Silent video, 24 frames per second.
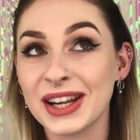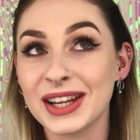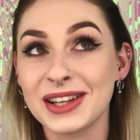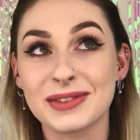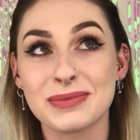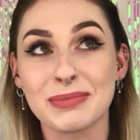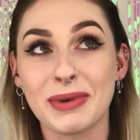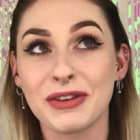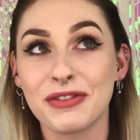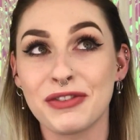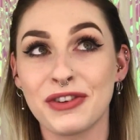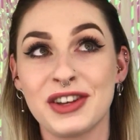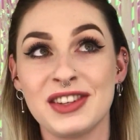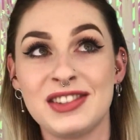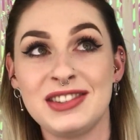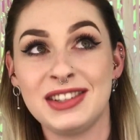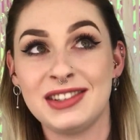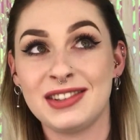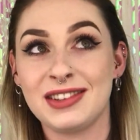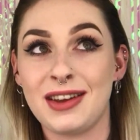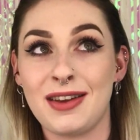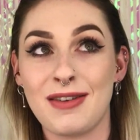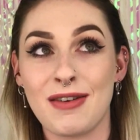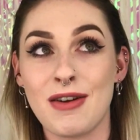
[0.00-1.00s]
It is my first
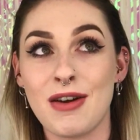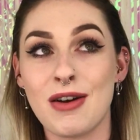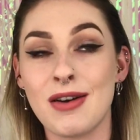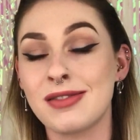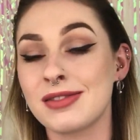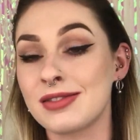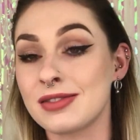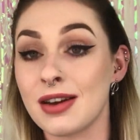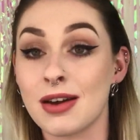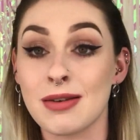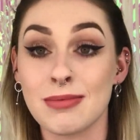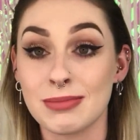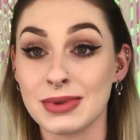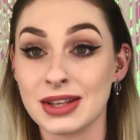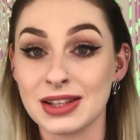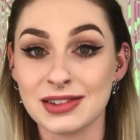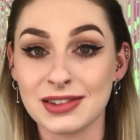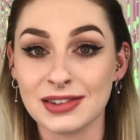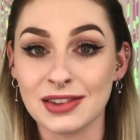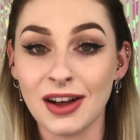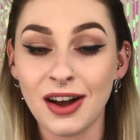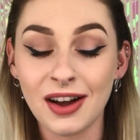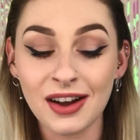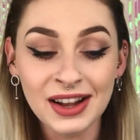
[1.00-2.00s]
discount code so it
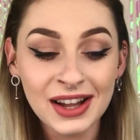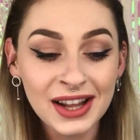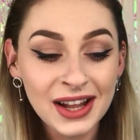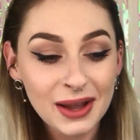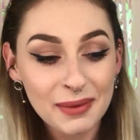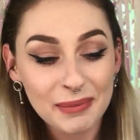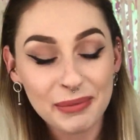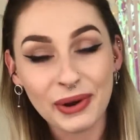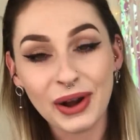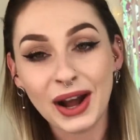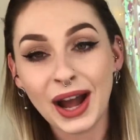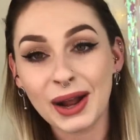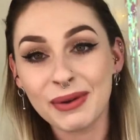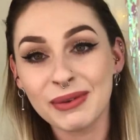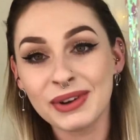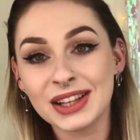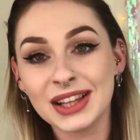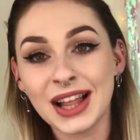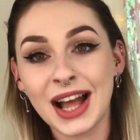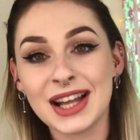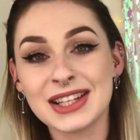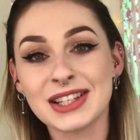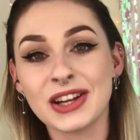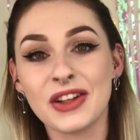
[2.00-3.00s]
means a lot but I
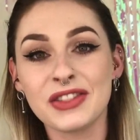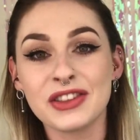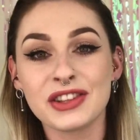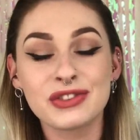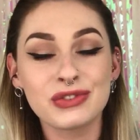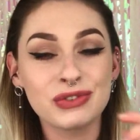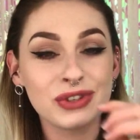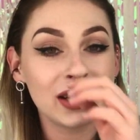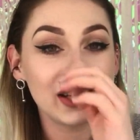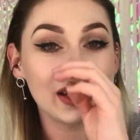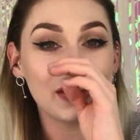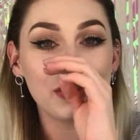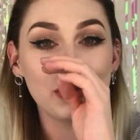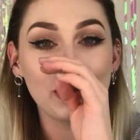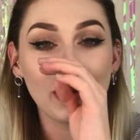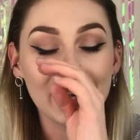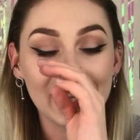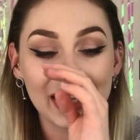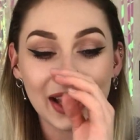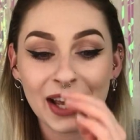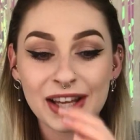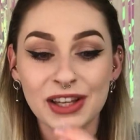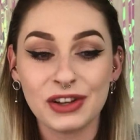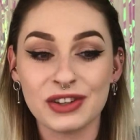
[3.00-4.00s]
will add it on the screen if you
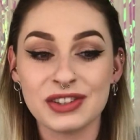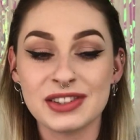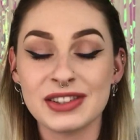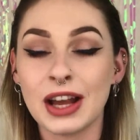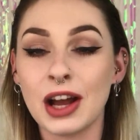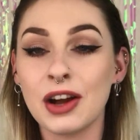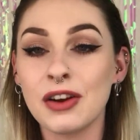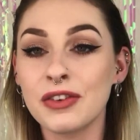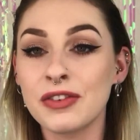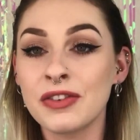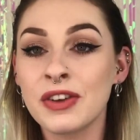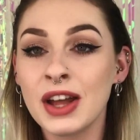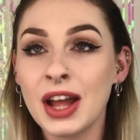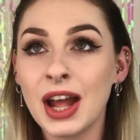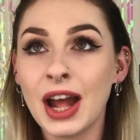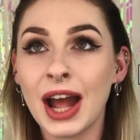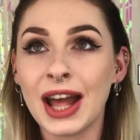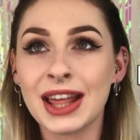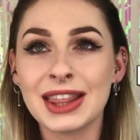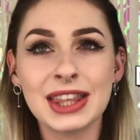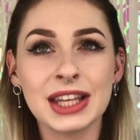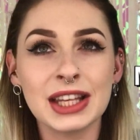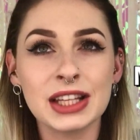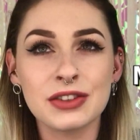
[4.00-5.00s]
want to get yourself
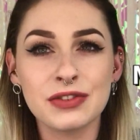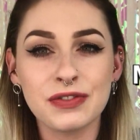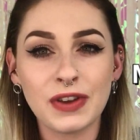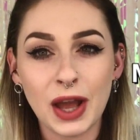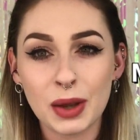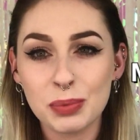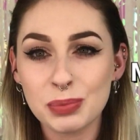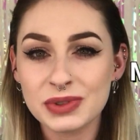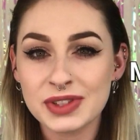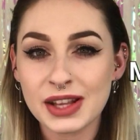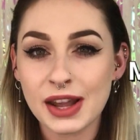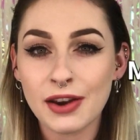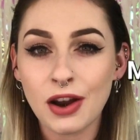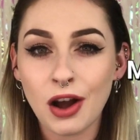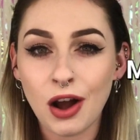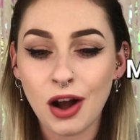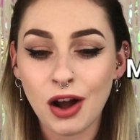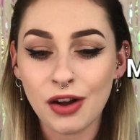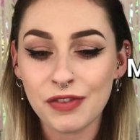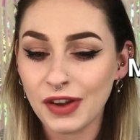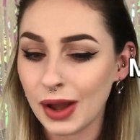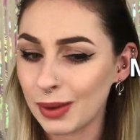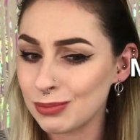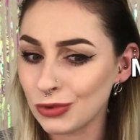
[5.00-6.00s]
I think it's 5 percent
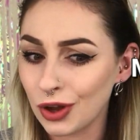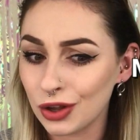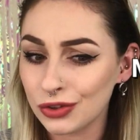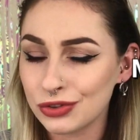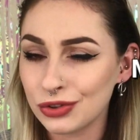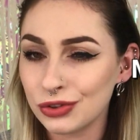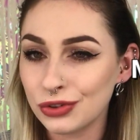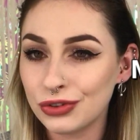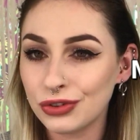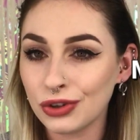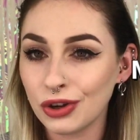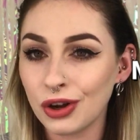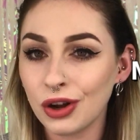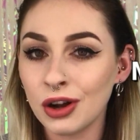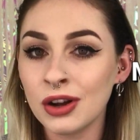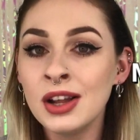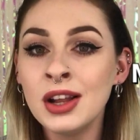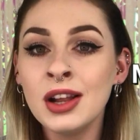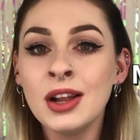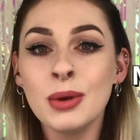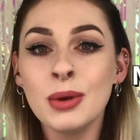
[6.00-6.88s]
off, I'm not too sure,